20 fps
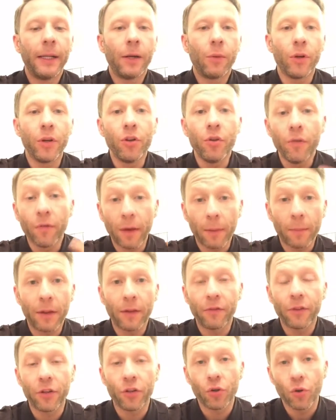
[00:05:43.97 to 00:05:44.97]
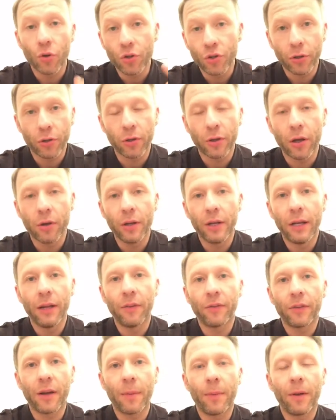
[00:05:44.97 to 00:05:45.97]
When you've uplifted yours, you can only
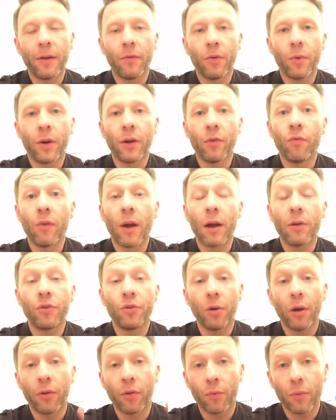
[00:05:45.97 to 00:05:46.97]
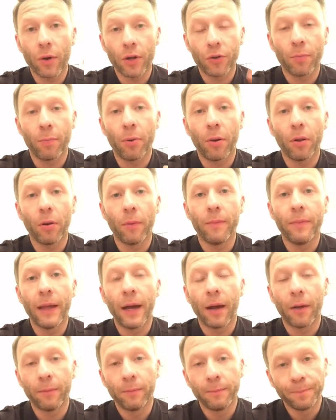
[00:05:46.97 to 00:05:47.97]
lift up everyone around you. Otherwise, you'll pull them
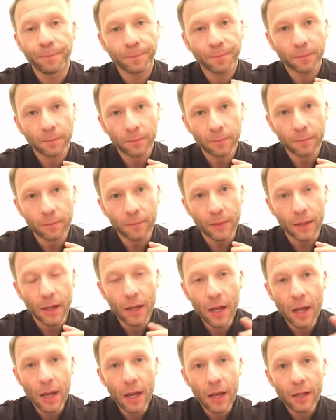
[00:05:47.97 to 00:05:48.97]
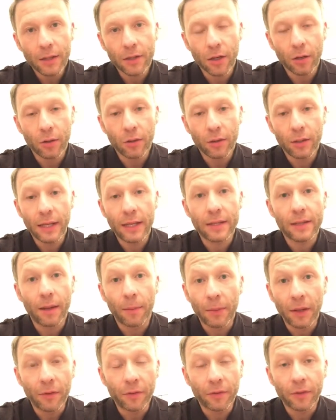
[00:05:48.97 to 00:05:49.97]
down. So let's
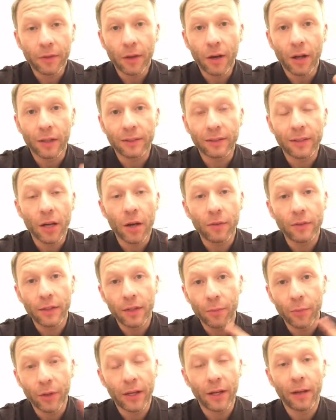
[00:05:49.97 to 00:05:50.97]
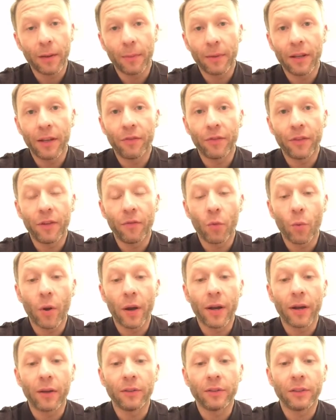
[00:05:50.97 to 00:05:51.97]
uplift ourselves, and then we can uplift
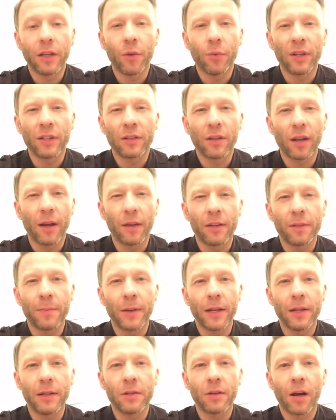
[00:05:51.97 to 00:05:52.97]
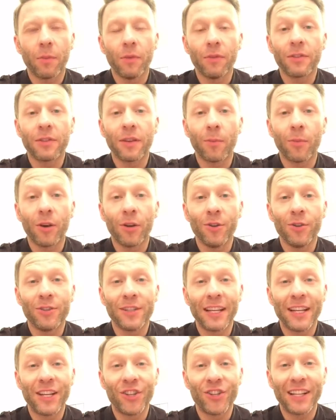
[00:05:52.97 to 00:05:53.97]
everyone else. You know what it's like spending time with someone who's
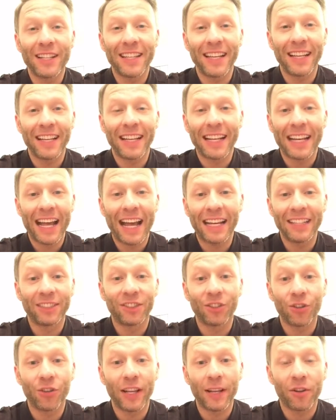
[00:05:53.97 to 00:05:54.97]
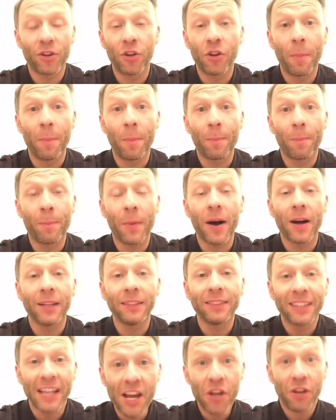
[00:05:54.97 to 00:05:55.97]
energetic and has good a
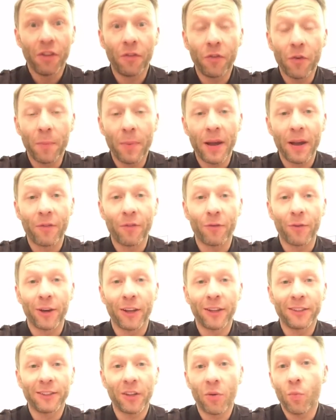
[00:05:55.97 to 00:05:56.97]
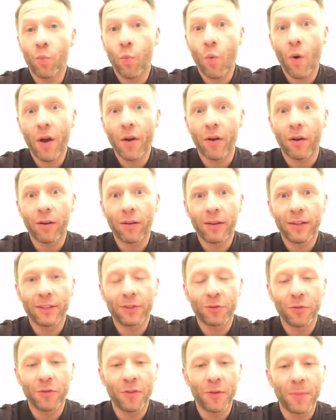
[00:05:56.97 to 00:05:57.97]
buzz. You feel better for it. So why not?
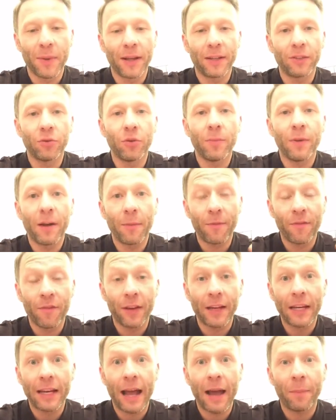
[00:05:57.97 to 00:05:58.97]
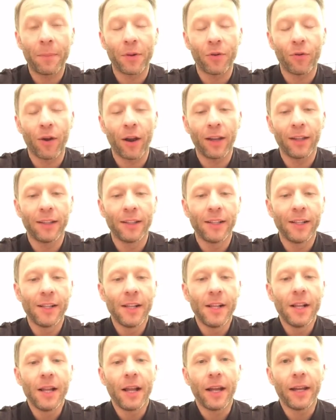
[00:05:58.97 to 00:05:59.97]
Let's all feel better. It's all about feeling happy, right?
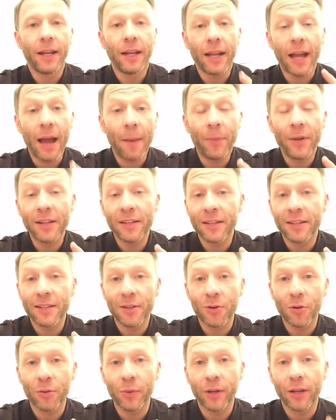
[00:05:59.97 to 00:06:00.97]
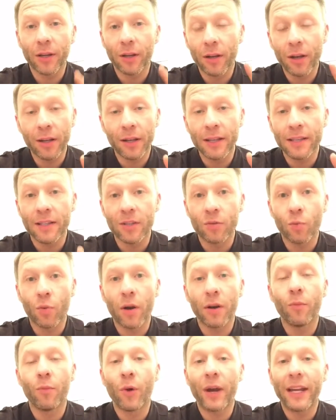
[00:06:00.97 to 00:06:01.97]
And happy is a skill that we can learn. This is
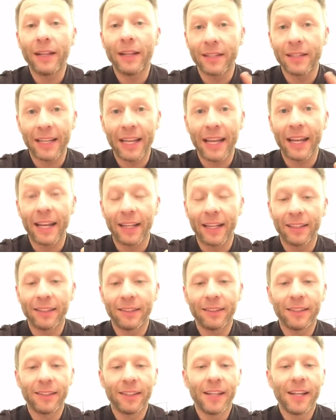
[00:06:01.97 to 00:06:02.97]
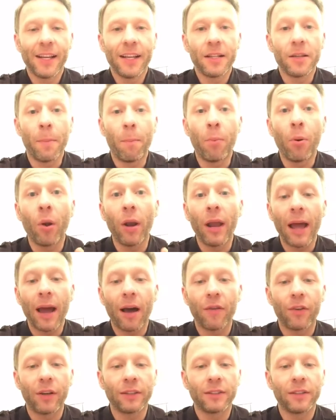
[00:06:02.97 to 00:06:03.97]
one way to get it, to pull it
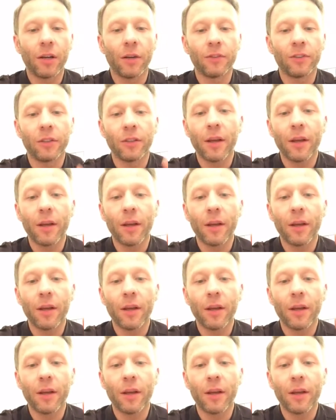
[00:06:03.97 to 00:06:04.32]
out of ourselves.